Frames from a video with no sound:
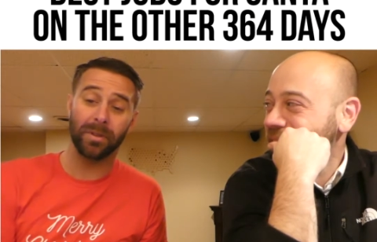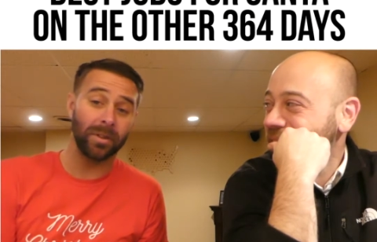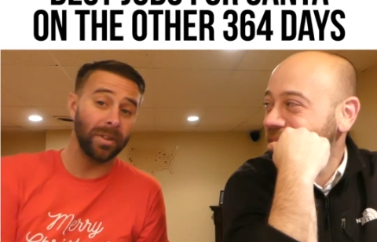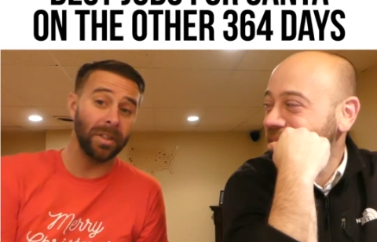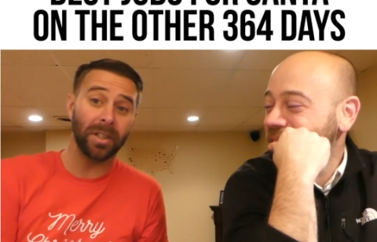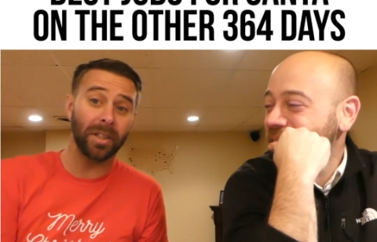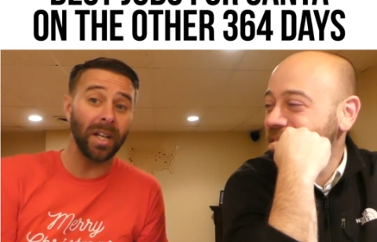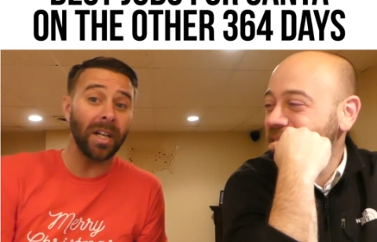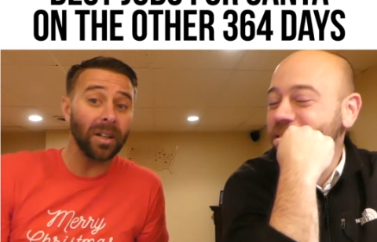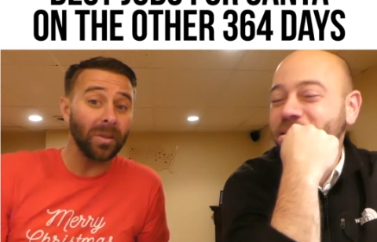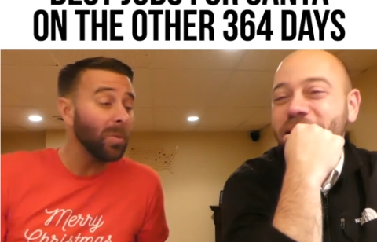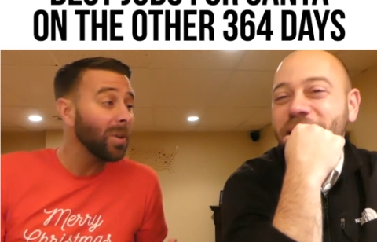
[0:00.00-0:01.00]
Speaker 1: It, could,
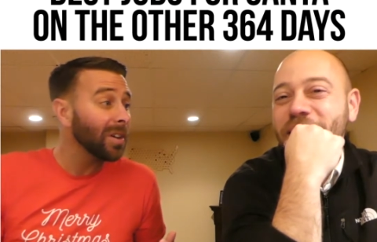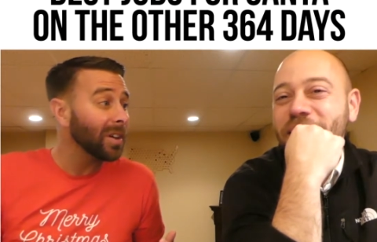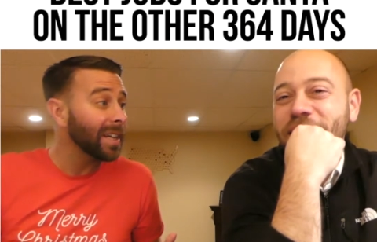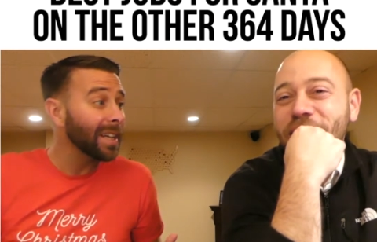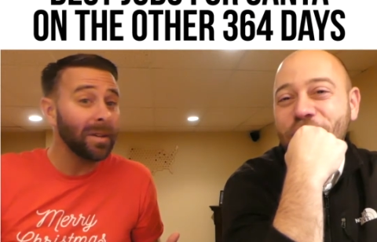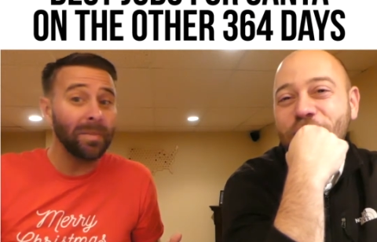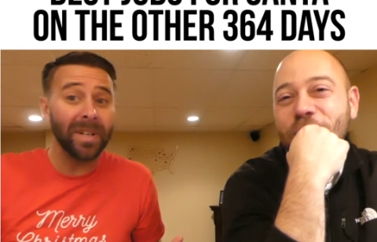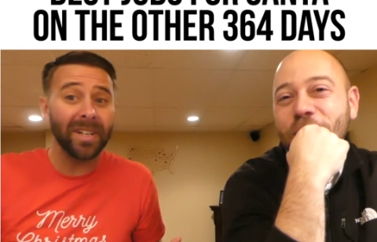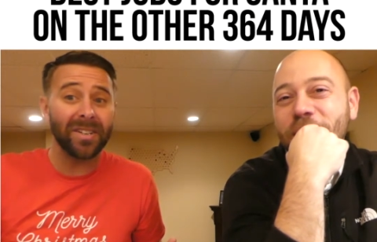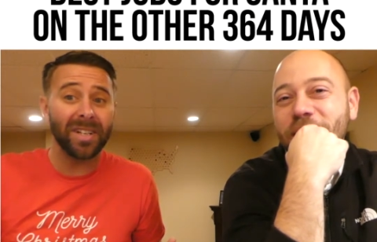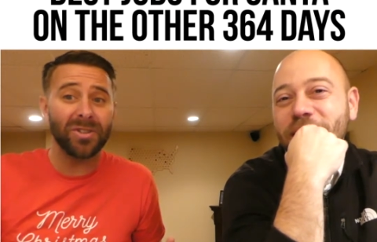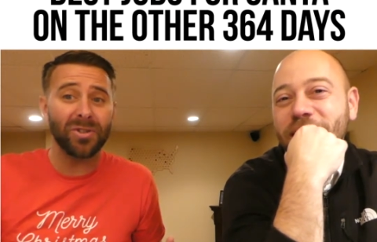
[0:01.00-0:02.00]
it could work. He could
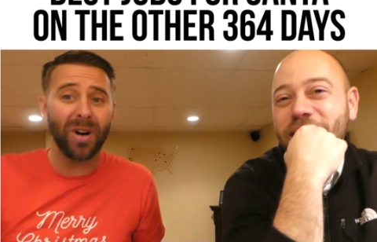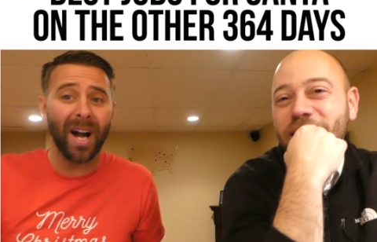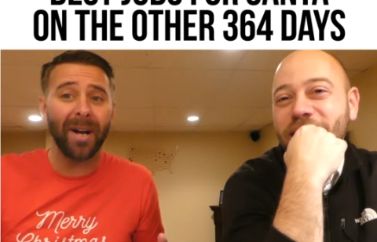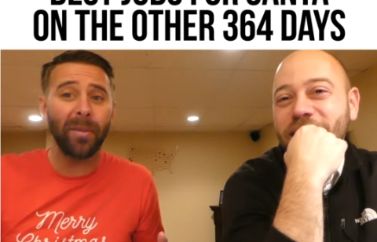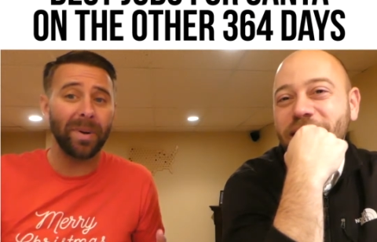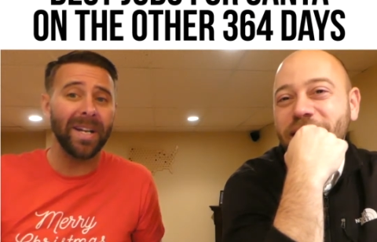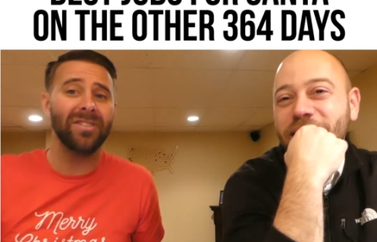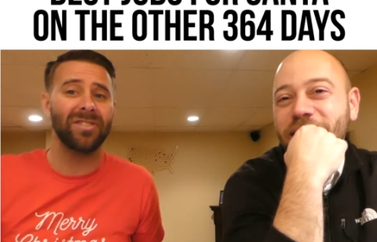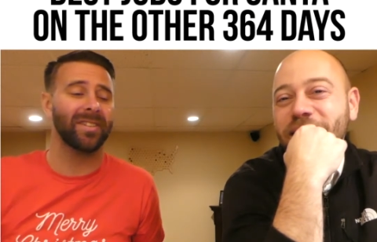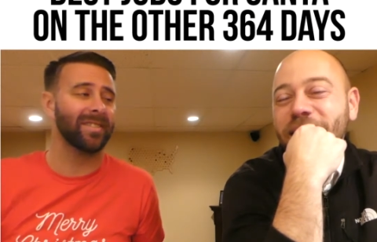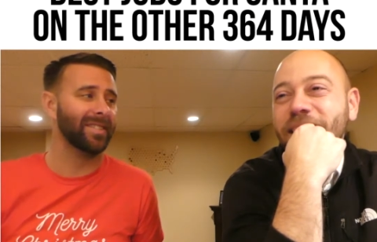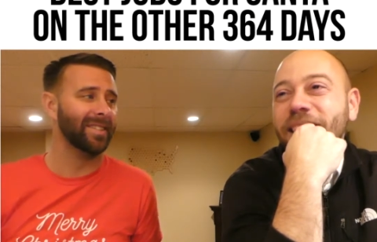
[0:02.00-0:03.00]
Speaker 2: true. a trial
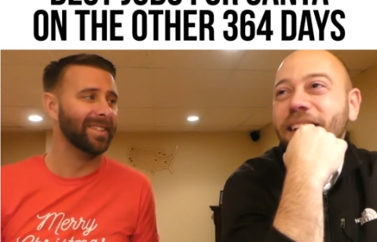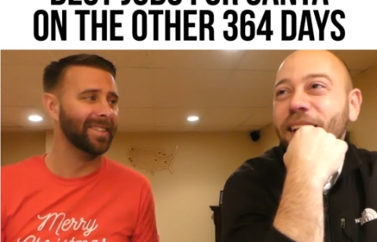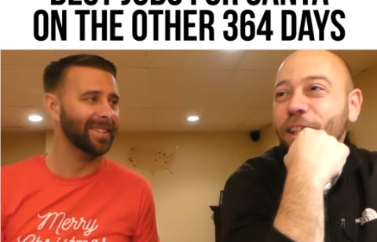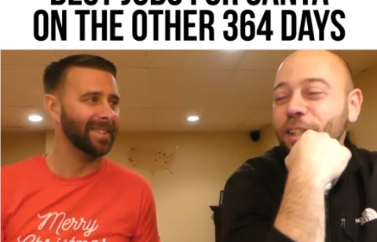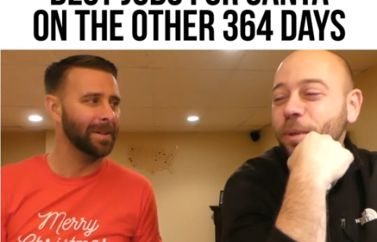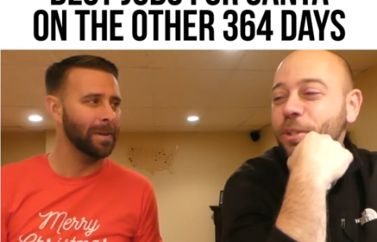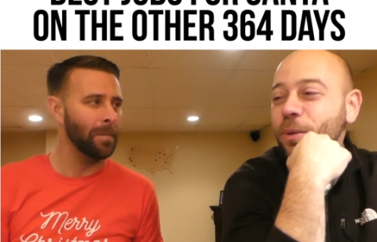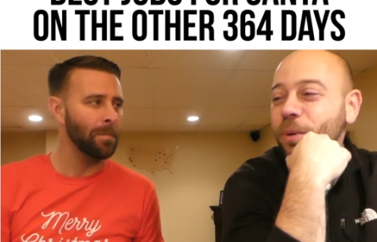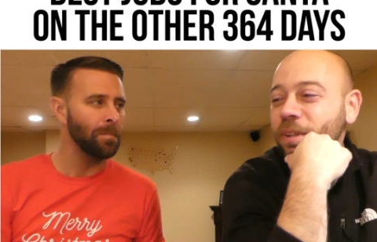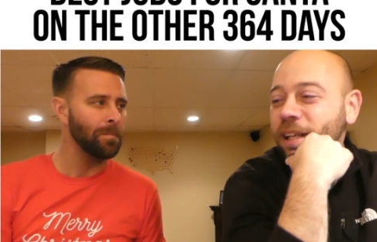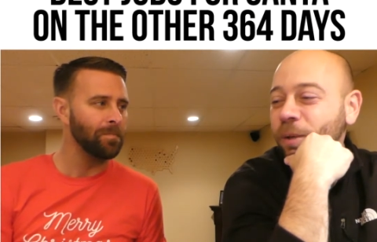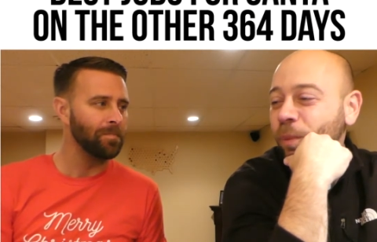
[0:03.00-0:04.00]
patient. Uh, especially
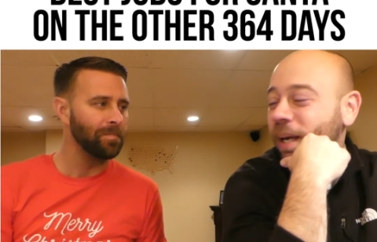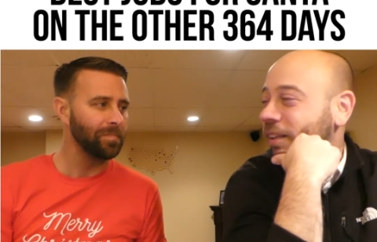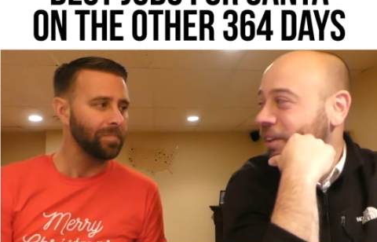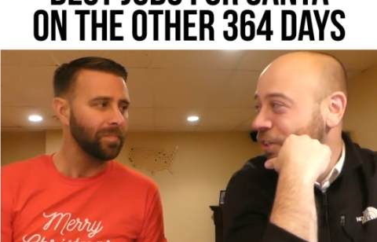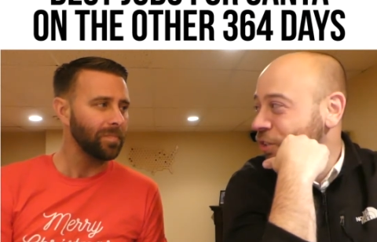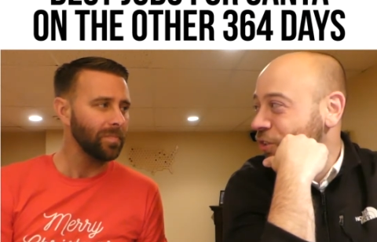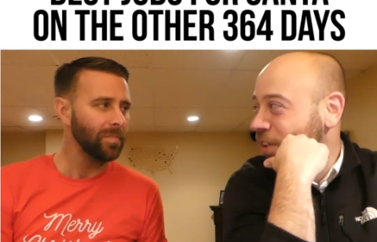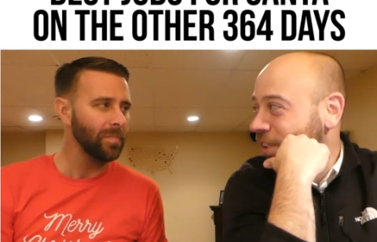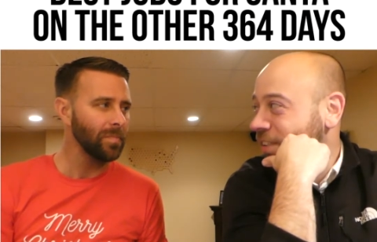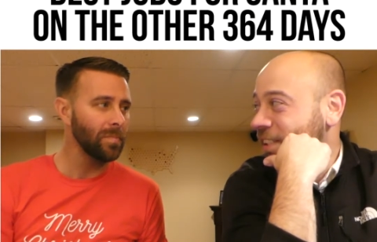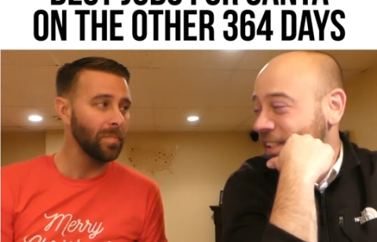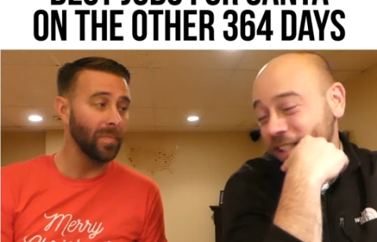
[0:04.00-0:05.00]
with like weight loss
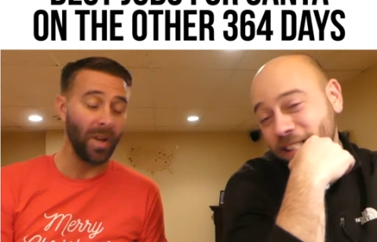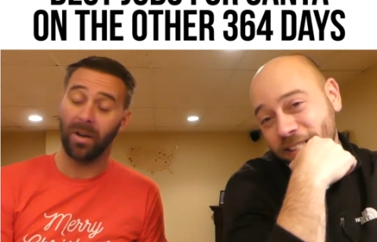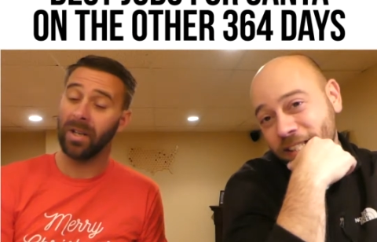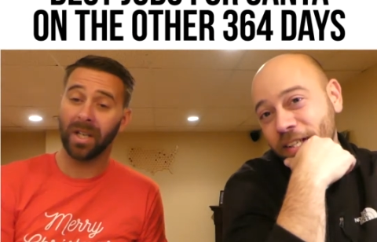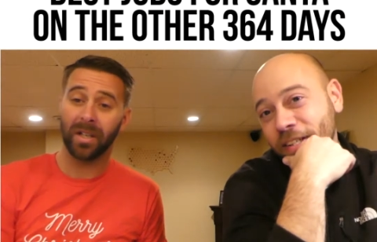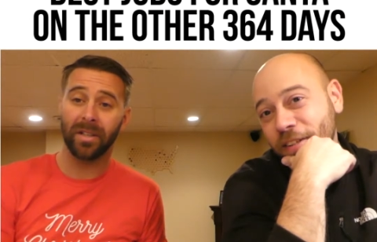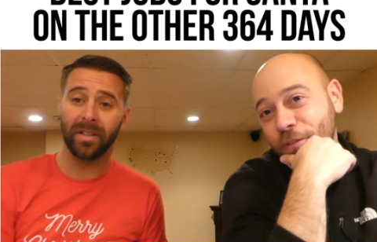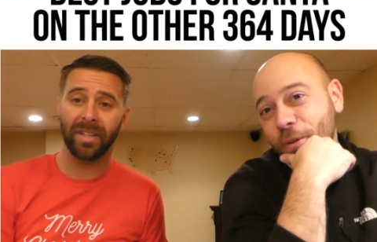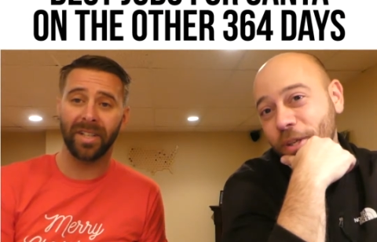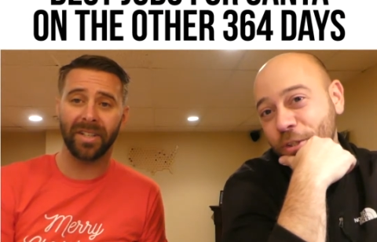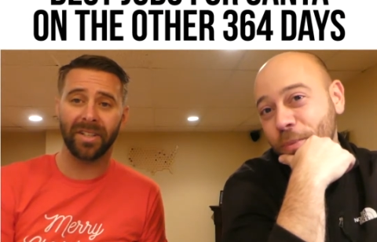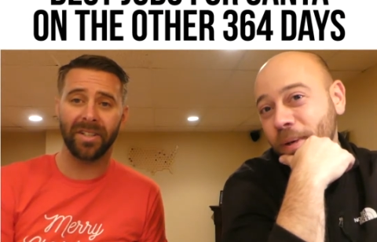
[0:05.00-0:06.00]
drugs, because Santa's oh, got could, a
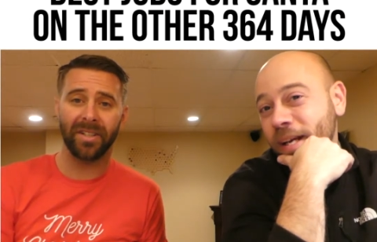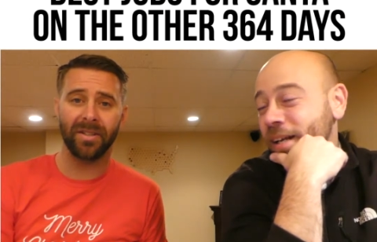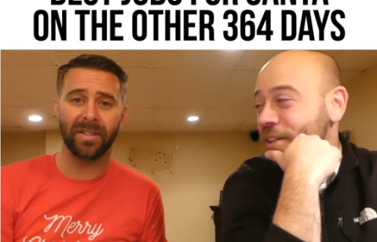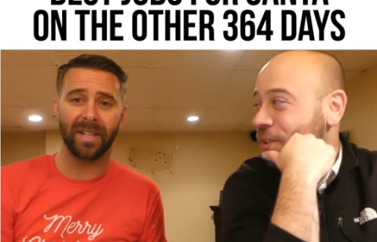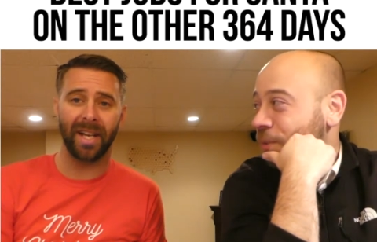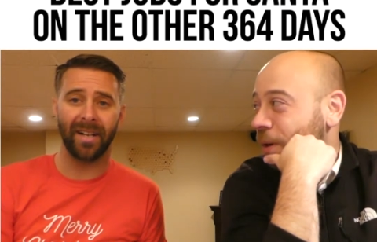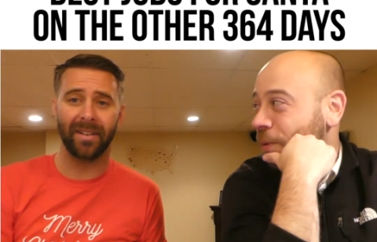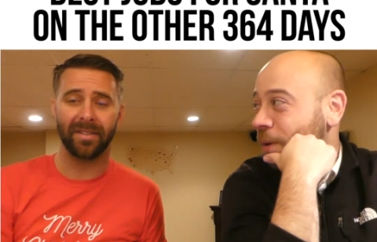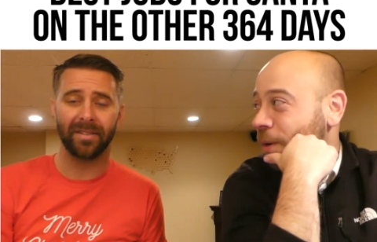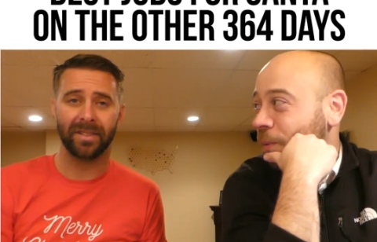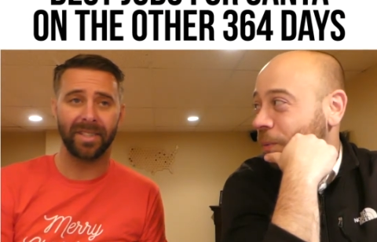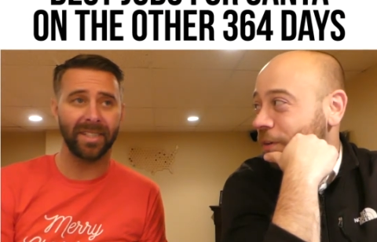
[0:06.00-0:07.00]
few extra pounds. So what,
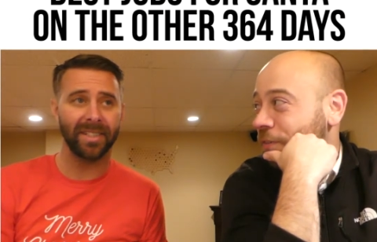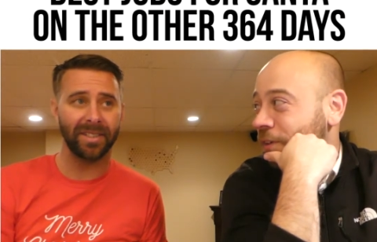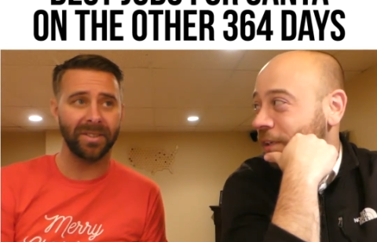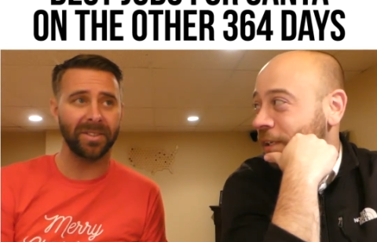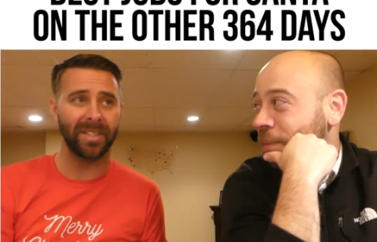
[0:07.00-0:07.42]
what would work for him?